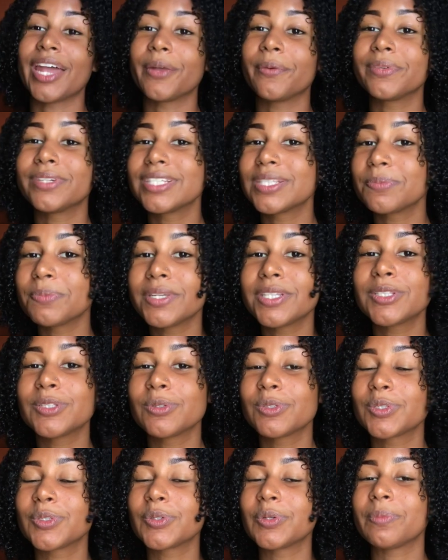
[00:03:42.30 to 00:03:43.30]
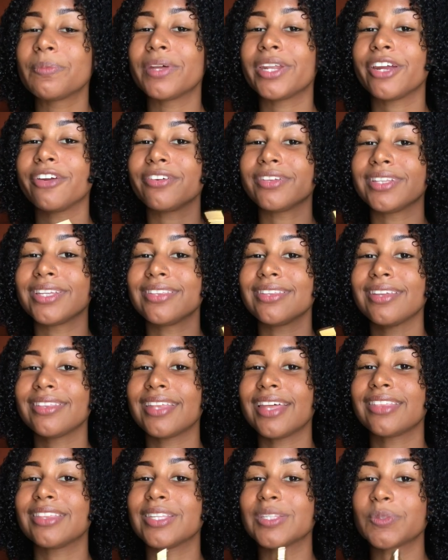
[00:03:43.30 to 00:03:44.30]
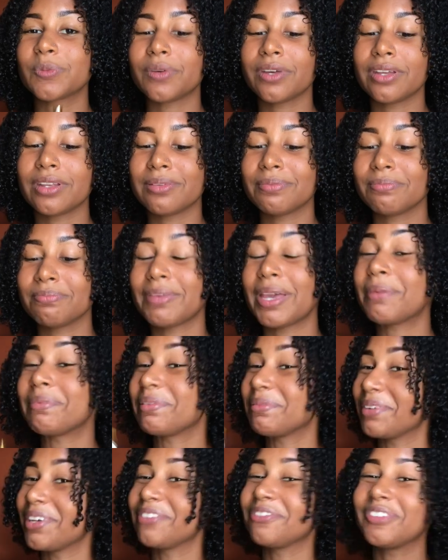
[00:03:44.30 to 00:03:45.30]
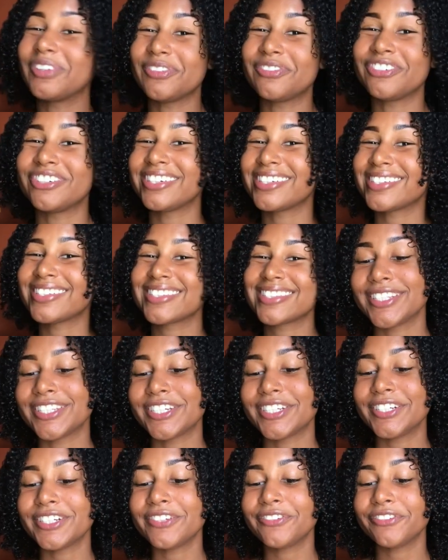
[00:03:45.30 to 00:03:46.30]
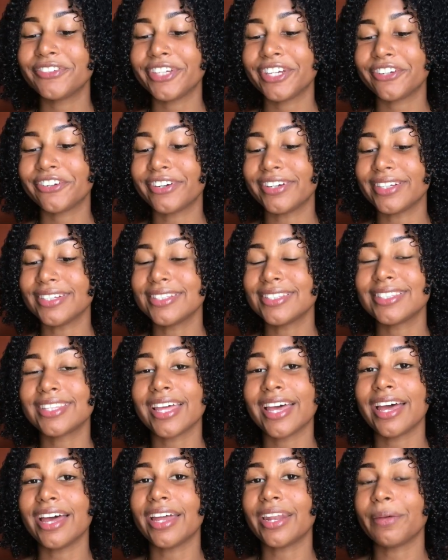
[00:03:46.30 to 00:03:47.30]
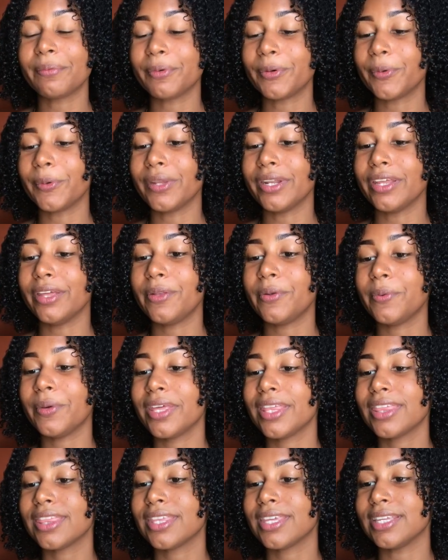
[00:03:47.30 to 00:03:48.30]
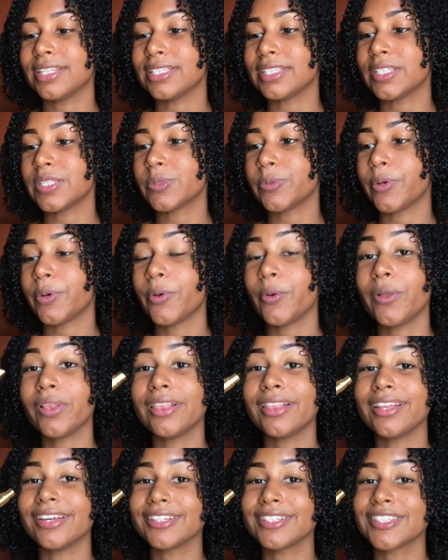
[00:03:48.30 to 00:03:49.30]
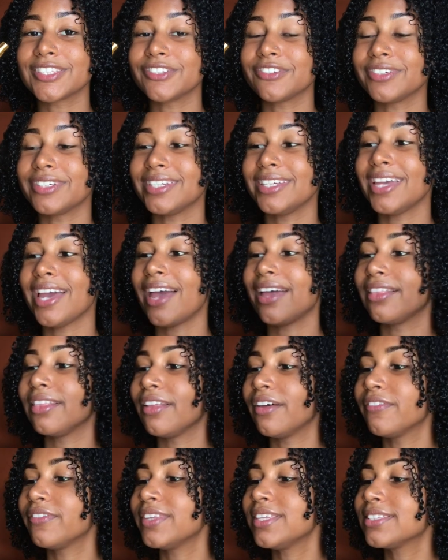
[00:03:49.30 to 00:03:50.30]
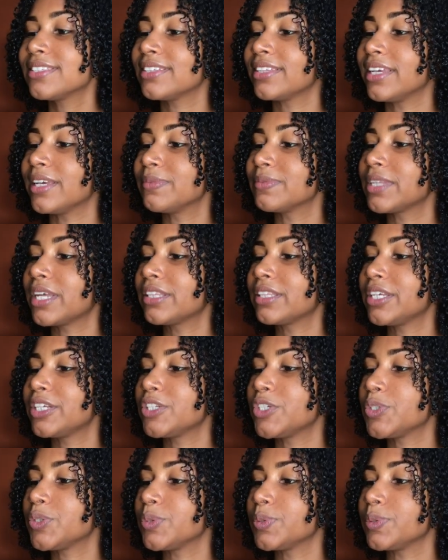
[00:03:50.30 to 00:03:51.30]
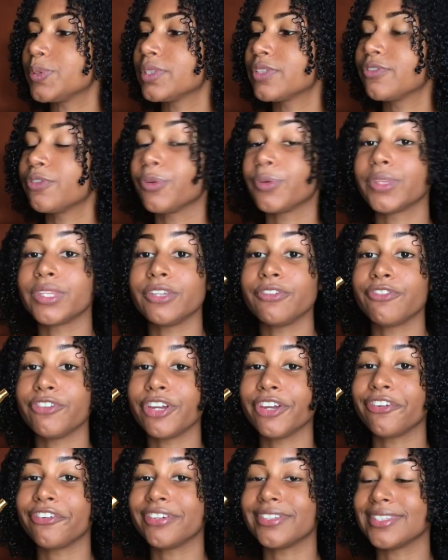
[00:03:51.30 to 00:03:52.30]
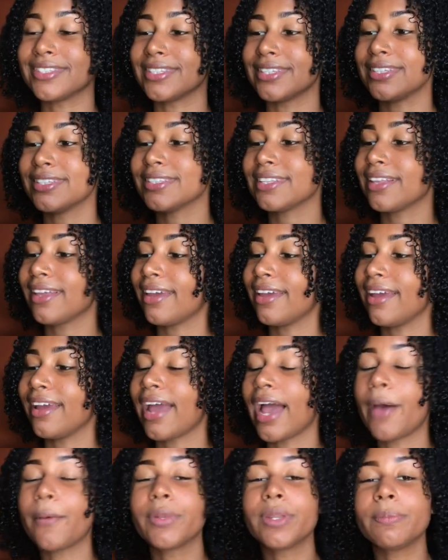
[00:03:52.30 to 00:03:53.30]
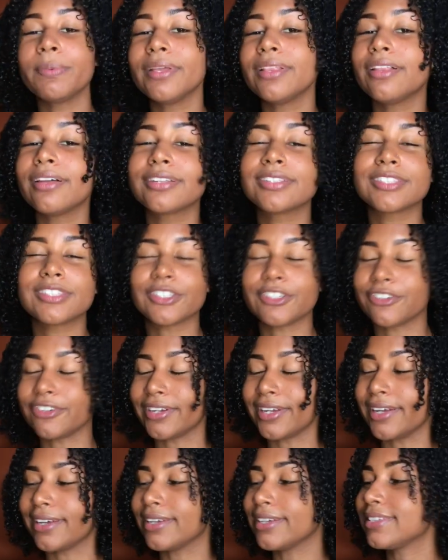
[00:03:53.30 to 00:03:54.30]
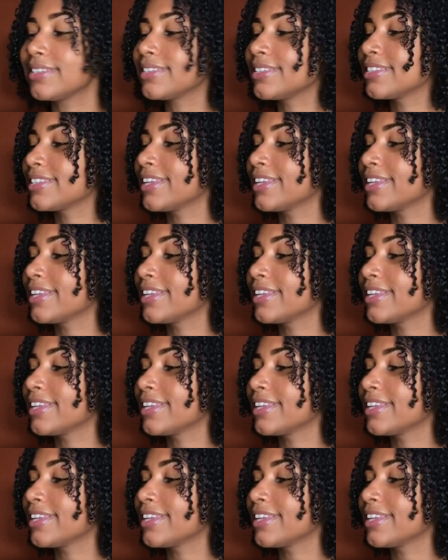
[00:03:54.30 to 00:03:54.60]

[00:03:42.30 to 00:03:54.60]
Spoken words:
I don't want to speak too soon, but I really think that this one might be my favorite. Third fragrance that I'm going in with is this one called Luxury. I love these names that they choose for the fragrances. Like, I want to be luxurious.